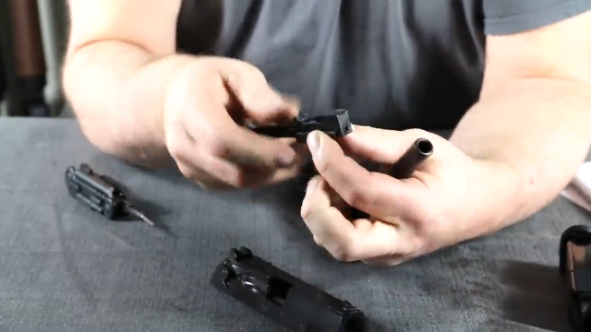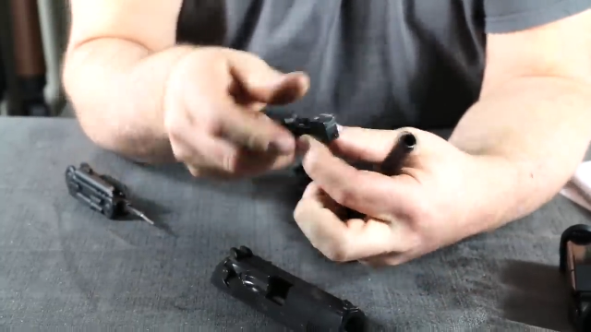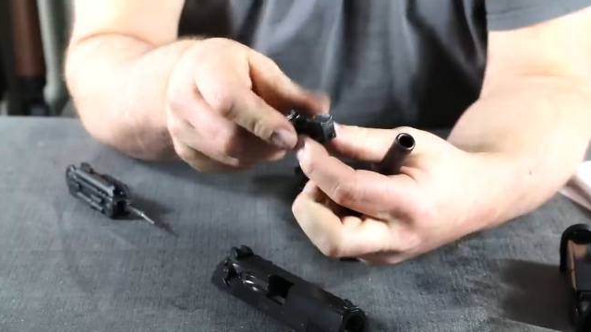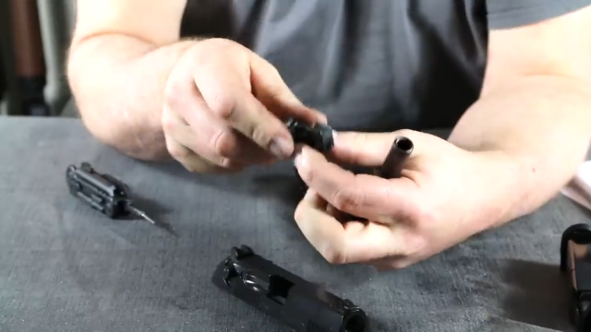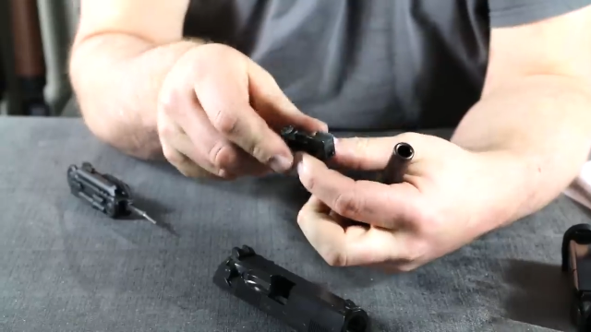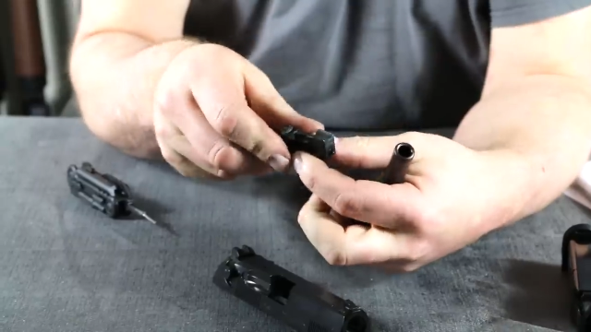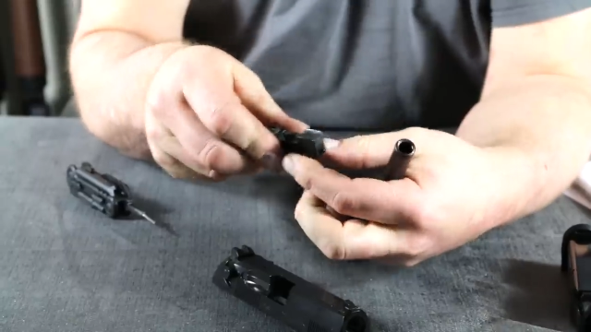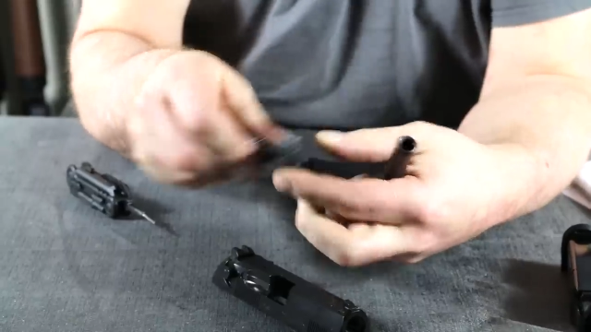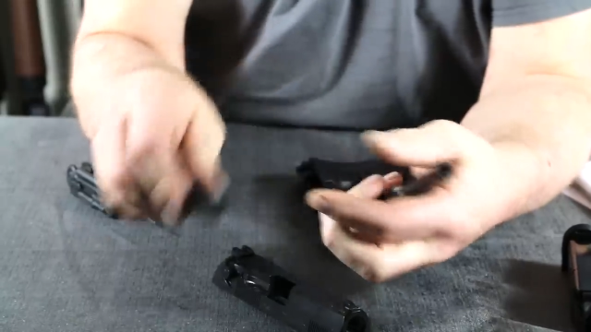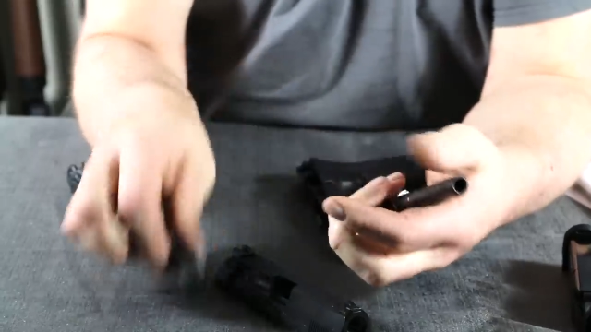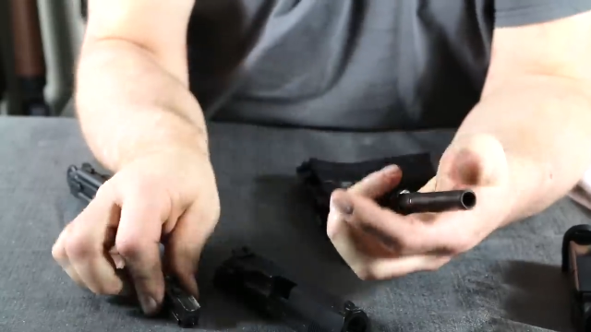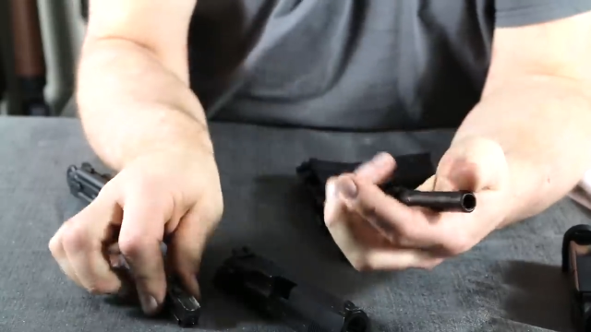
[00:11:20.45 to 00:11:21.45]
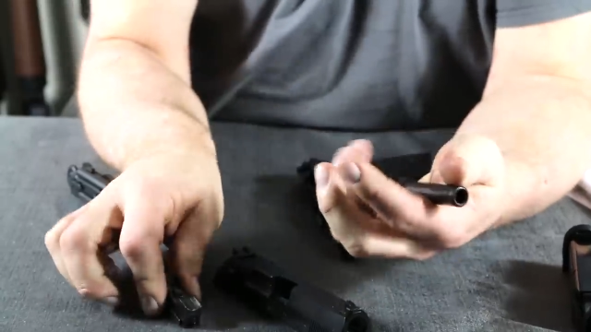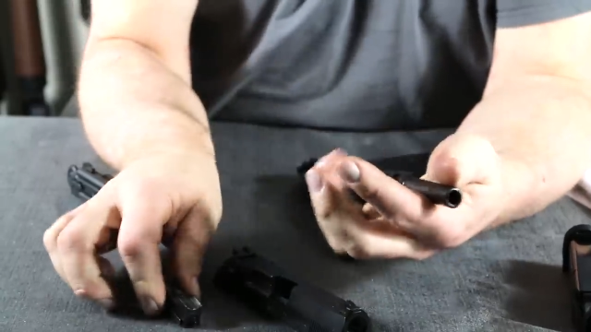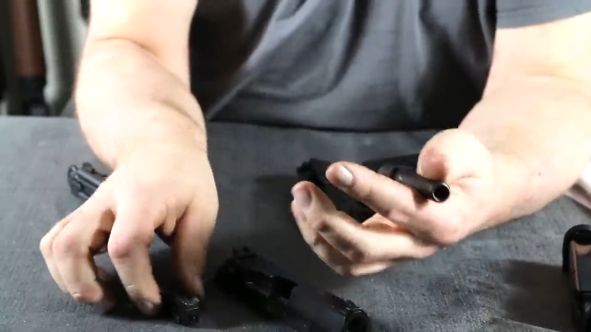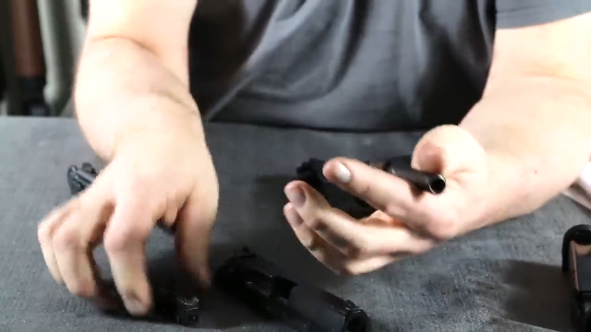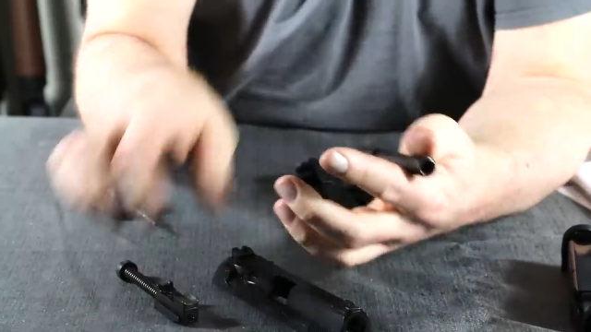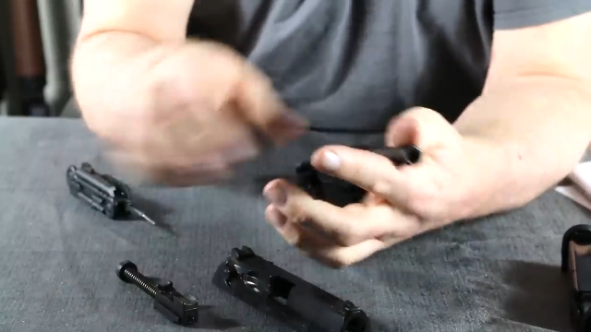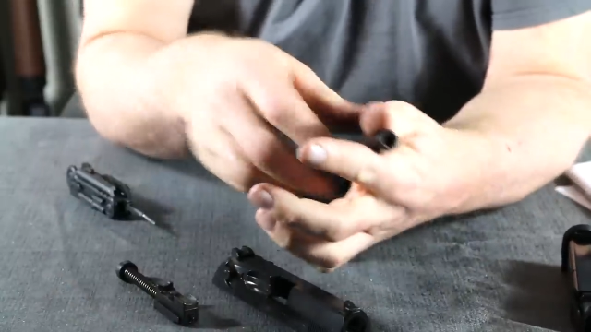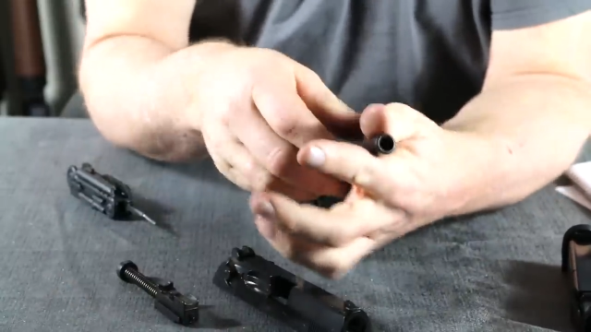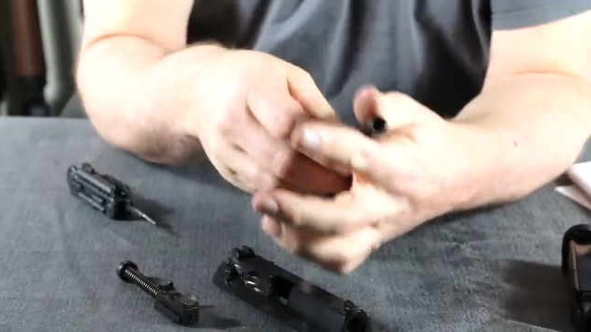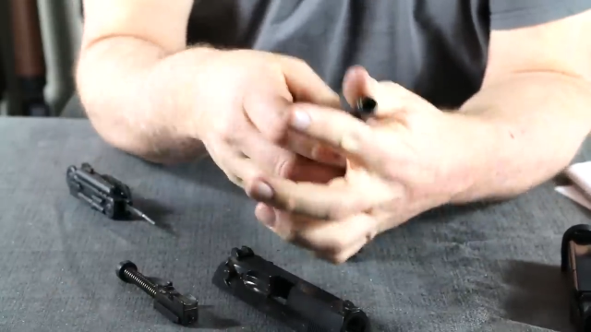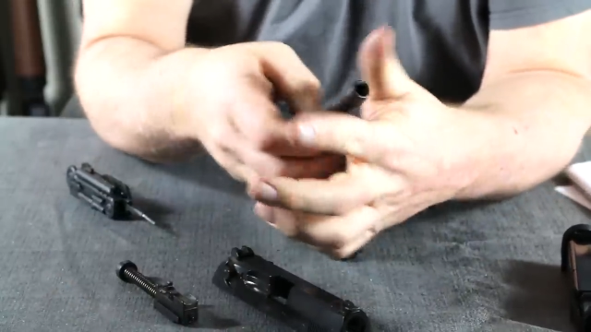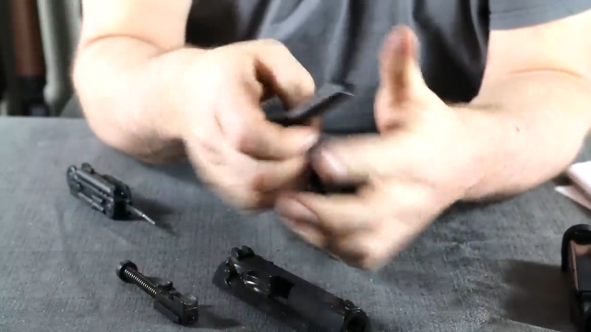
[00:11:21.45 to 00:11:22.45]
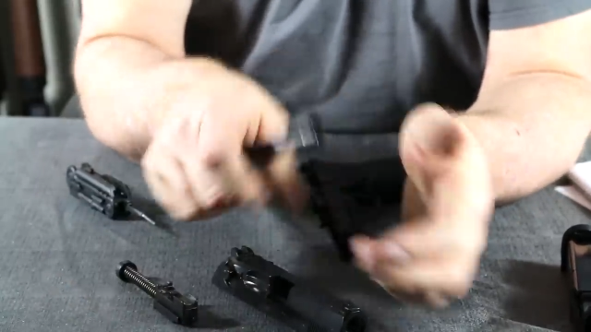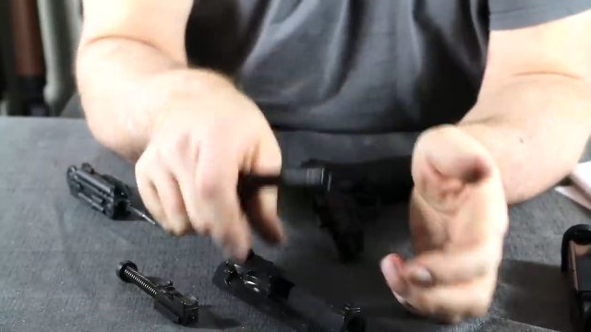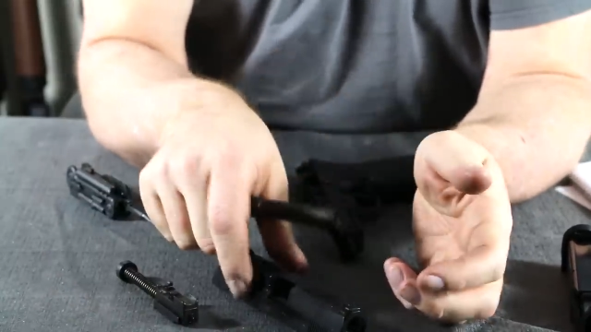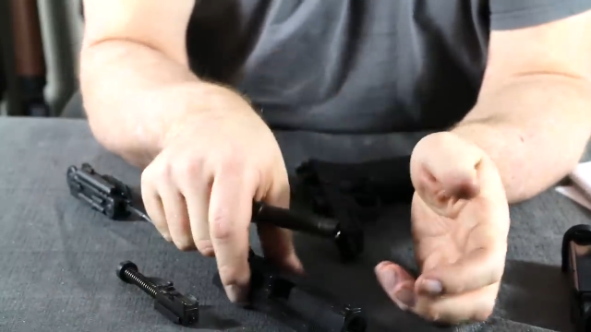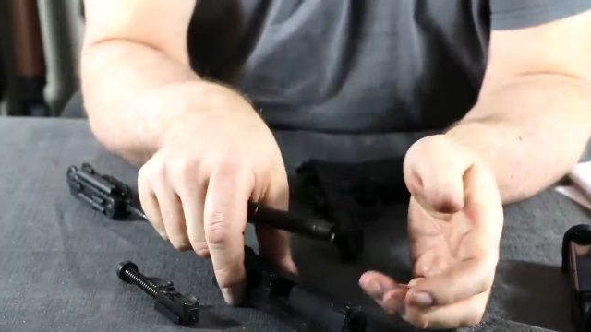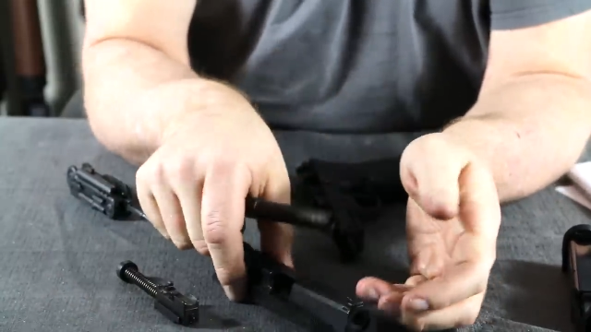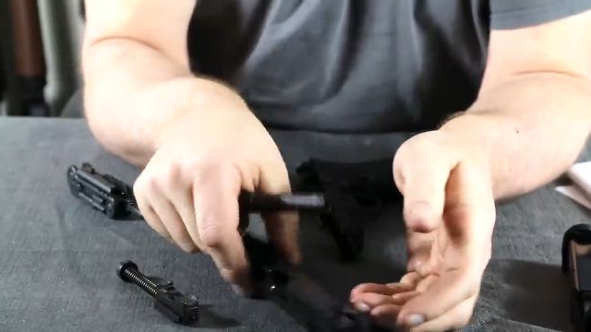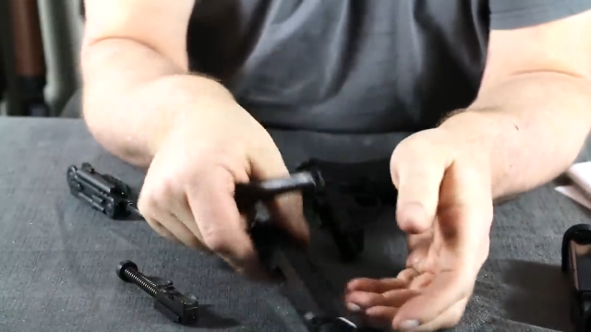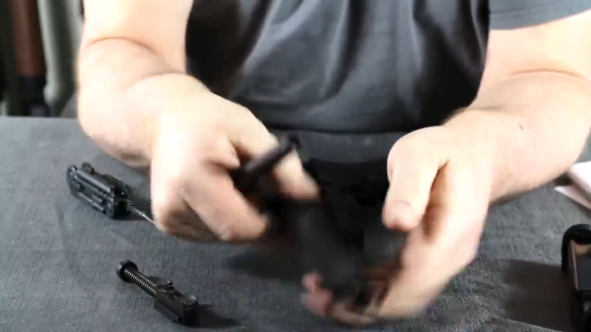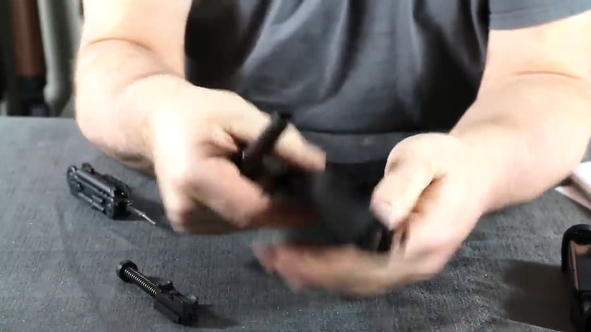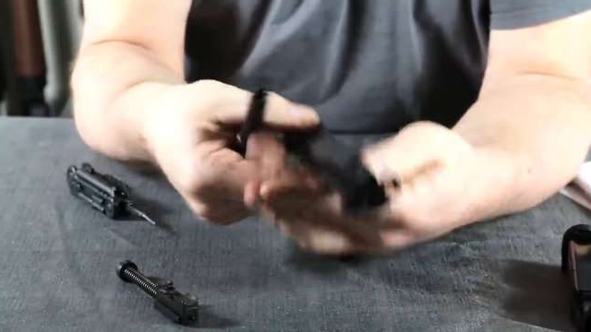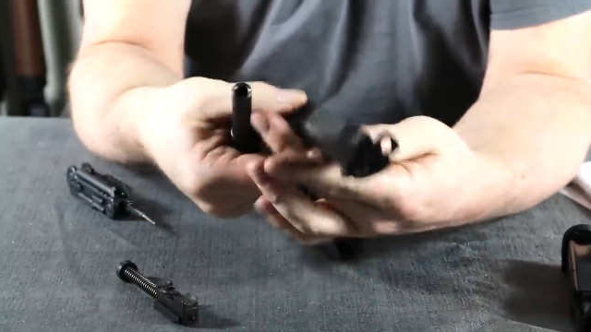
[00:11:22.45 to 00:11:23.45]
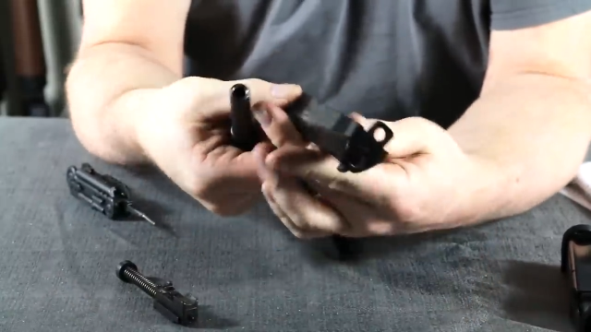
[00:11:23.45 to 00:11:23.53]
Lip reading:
Nobody's mouth can be seen.